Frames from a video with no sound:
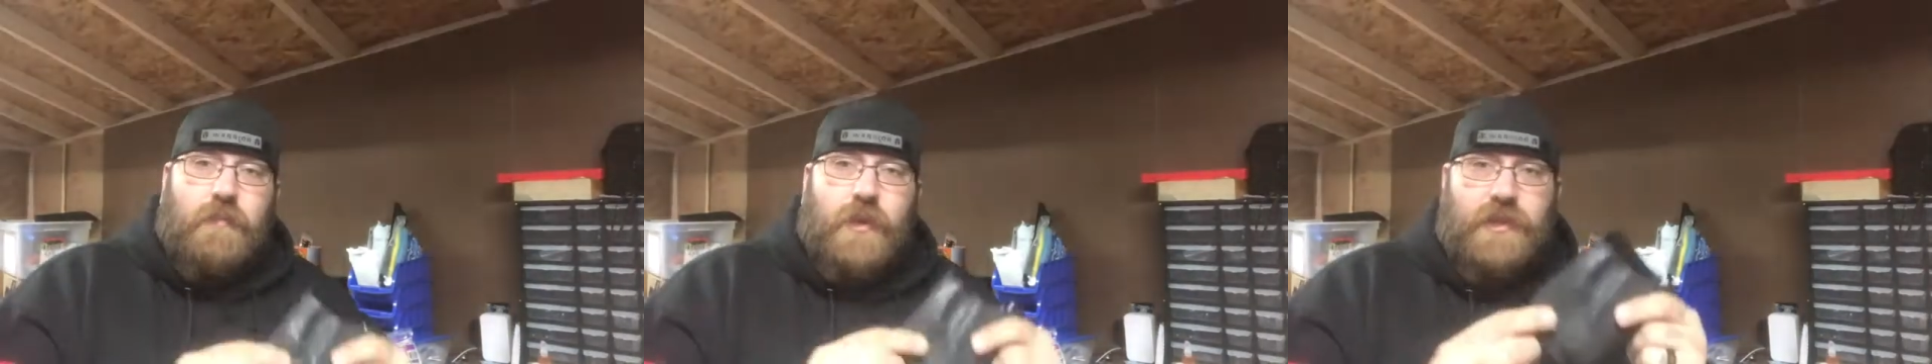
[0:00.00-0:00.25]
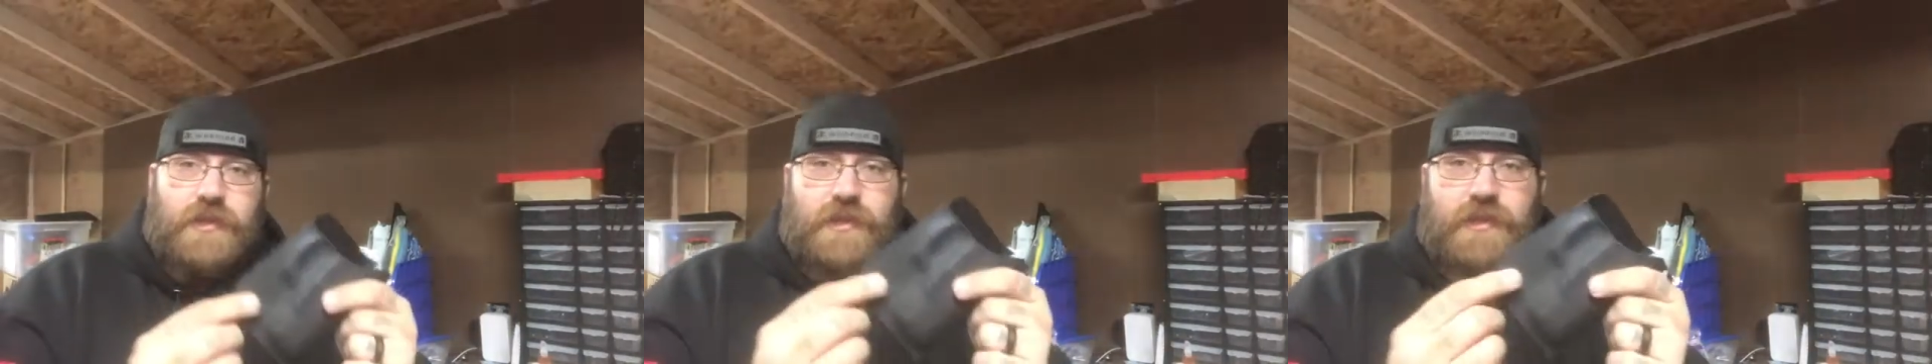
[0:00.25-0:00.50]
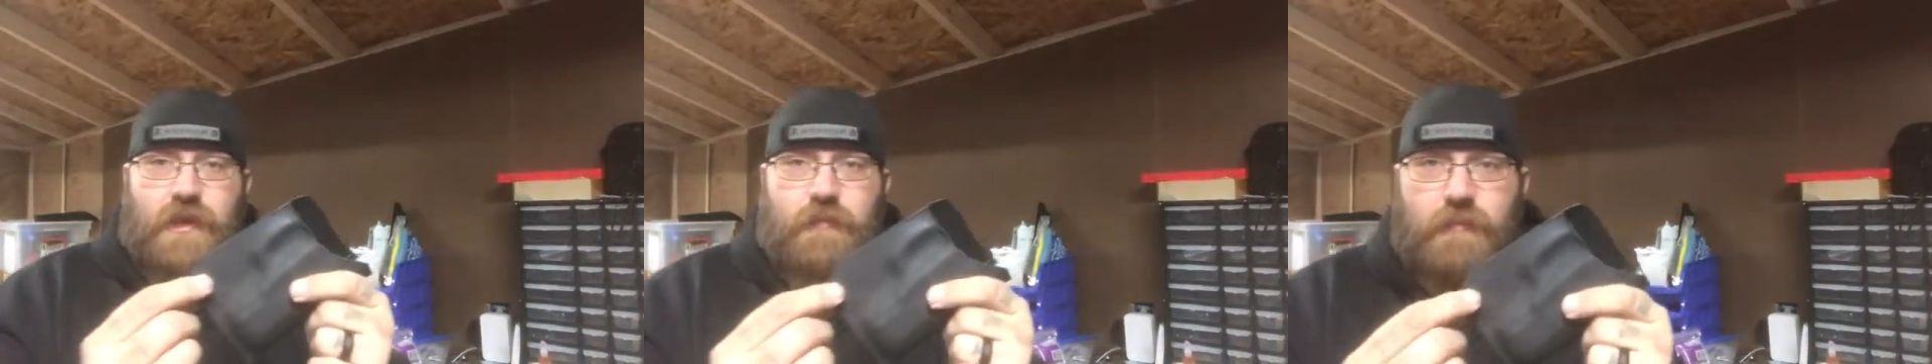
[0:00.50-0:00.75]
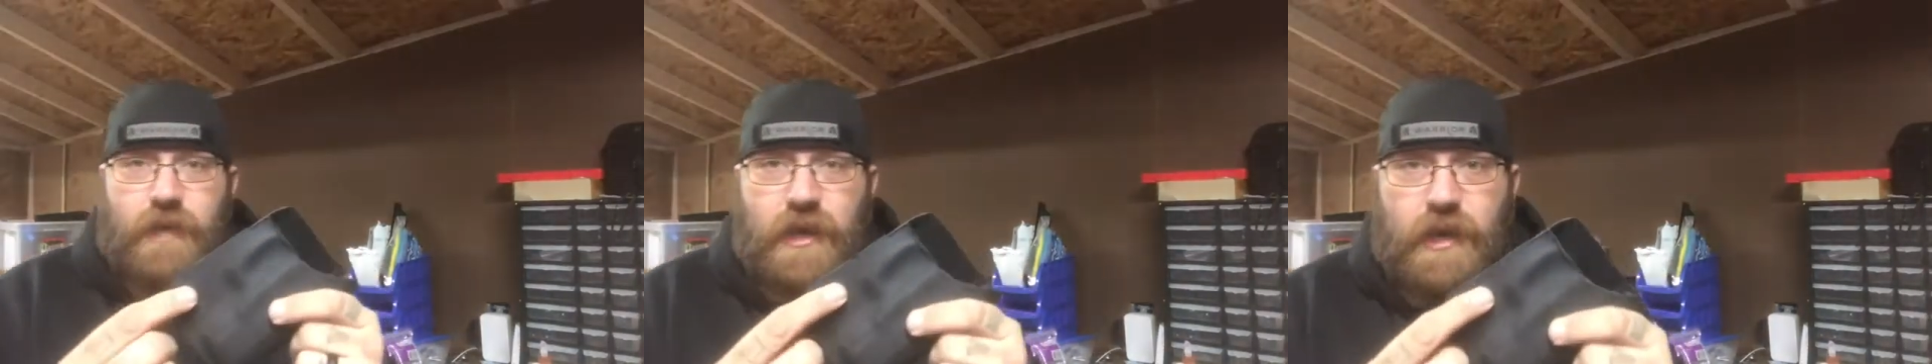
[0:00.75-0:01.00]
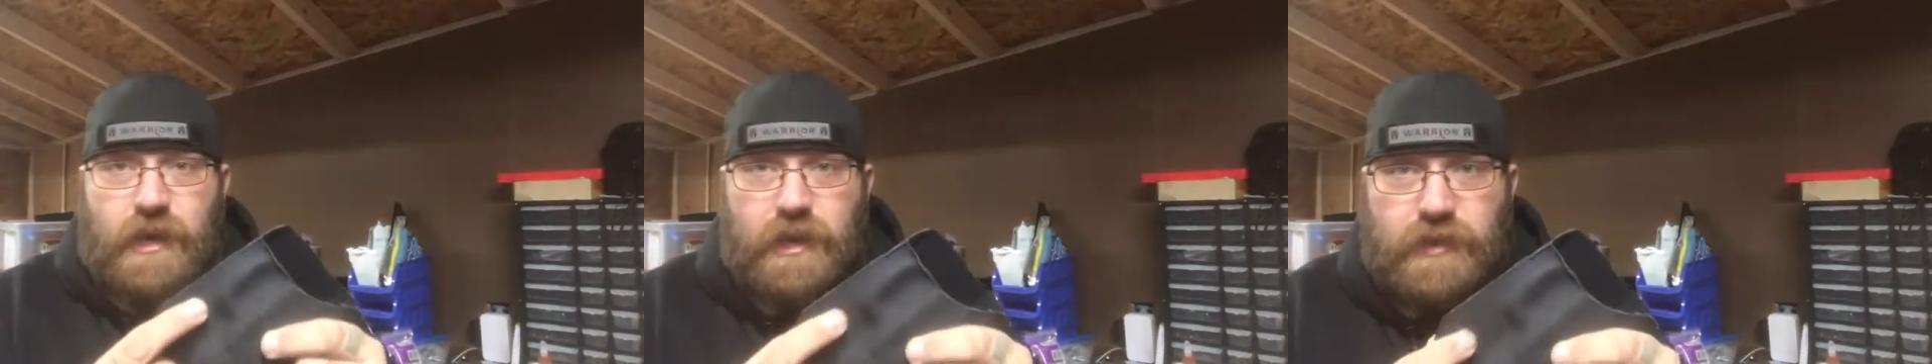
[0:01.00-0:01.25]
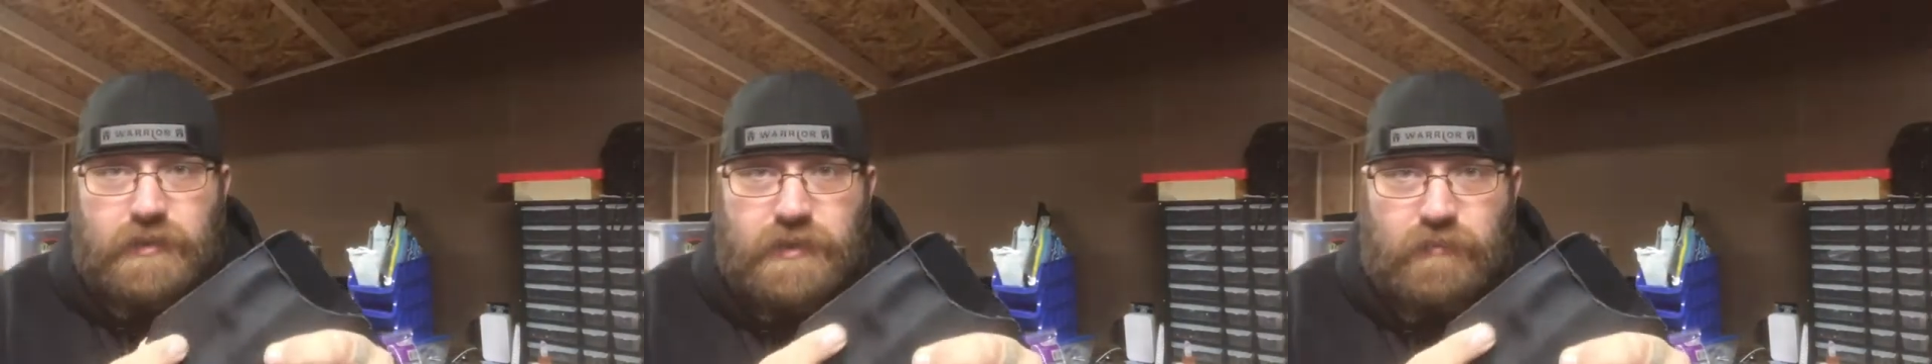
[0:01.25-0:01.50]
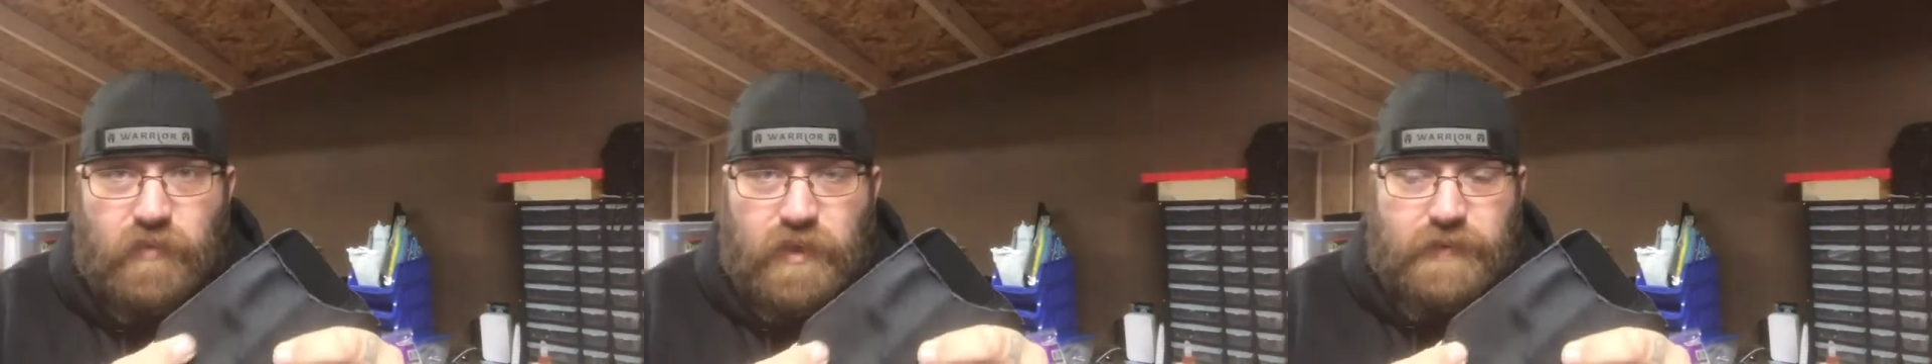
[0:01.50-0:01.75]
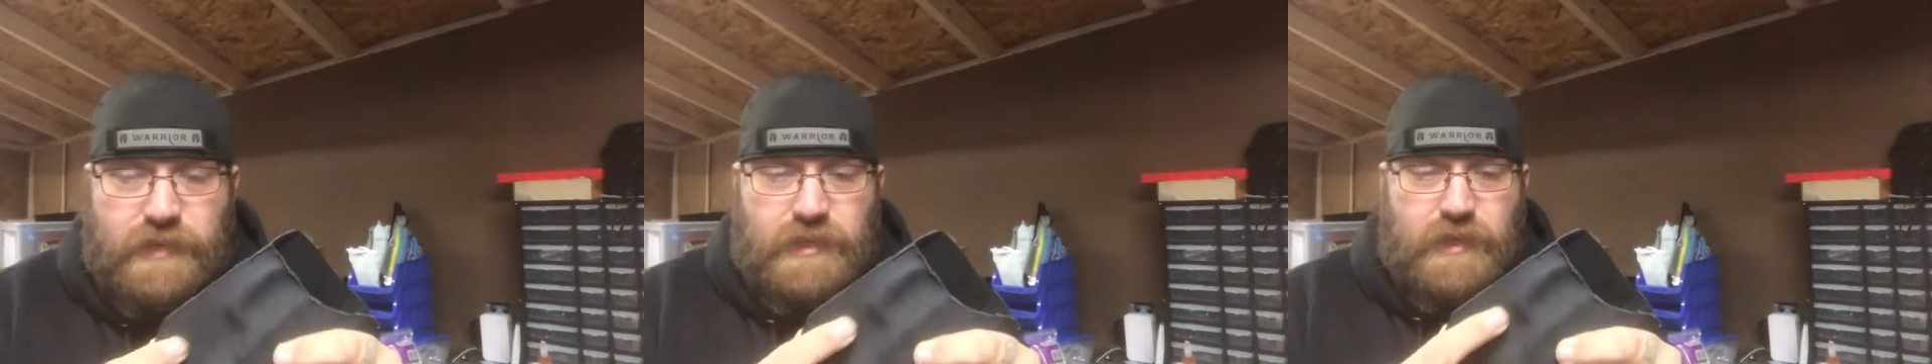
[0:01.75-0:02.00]
put some
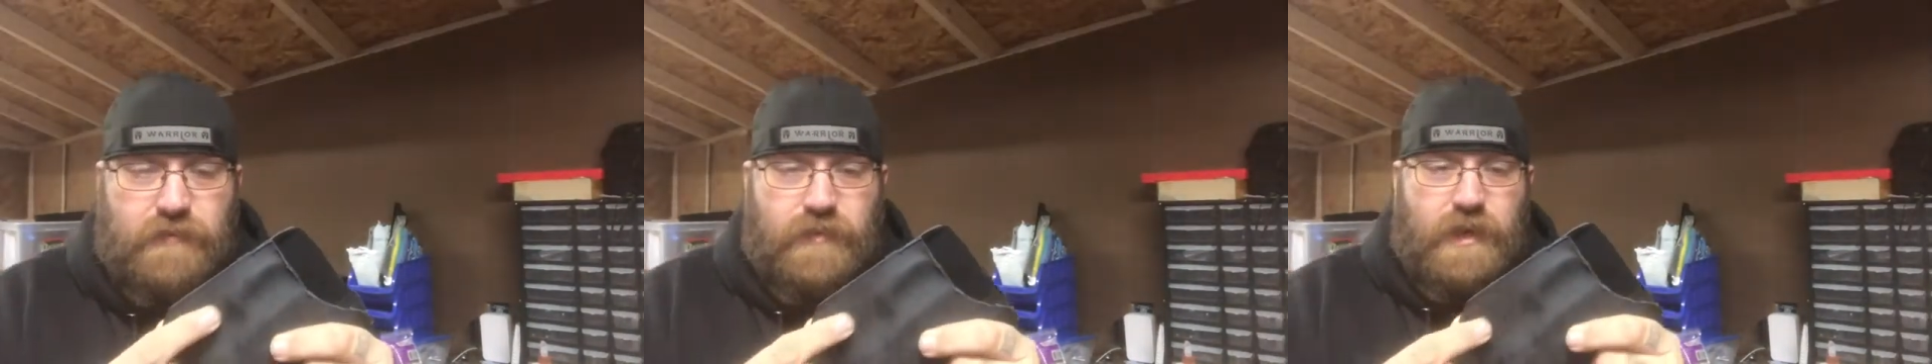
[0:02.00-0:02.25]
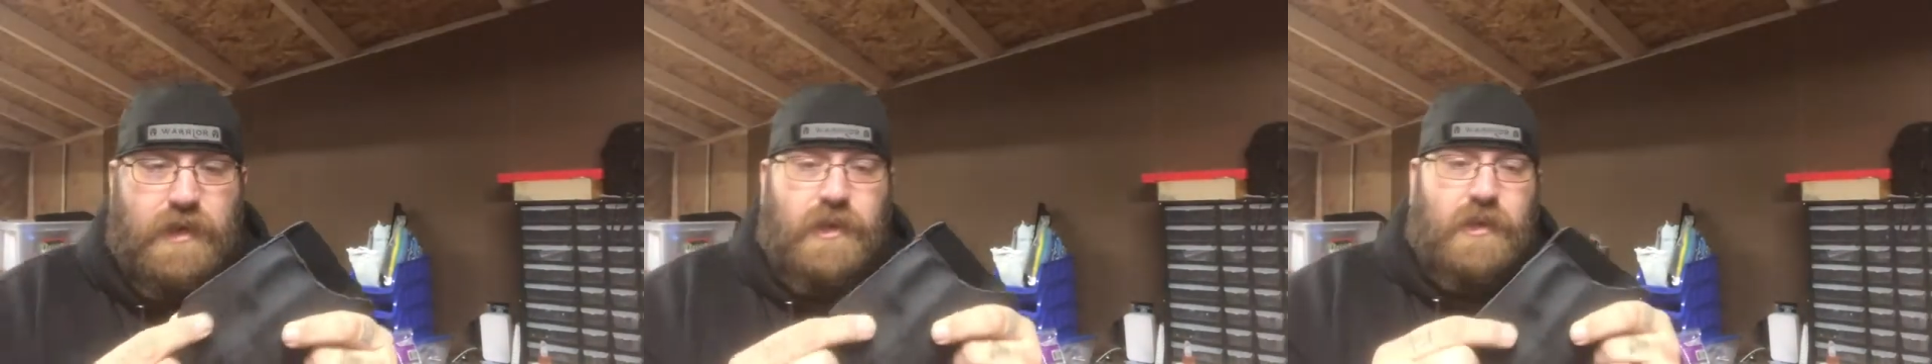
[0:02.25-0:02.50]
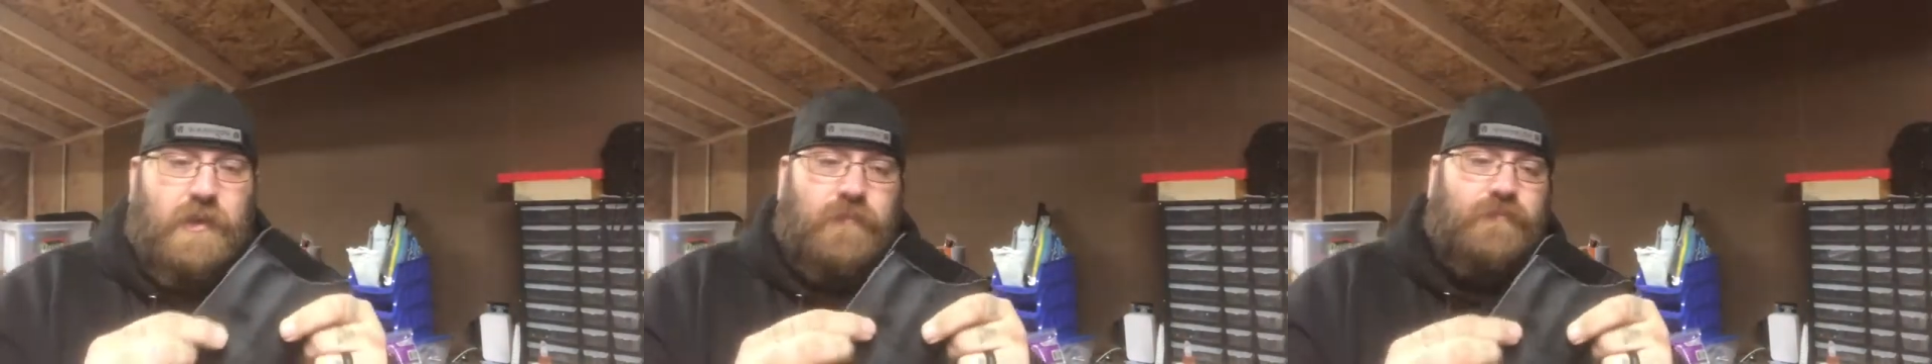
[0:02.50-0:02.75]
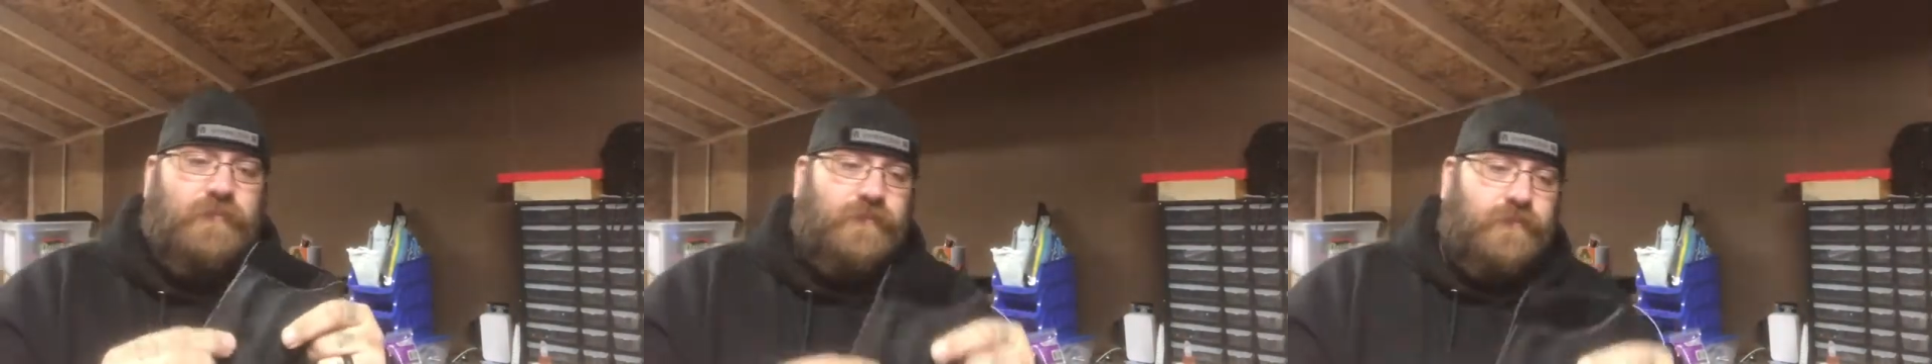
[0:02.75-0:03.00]
rivets in right here,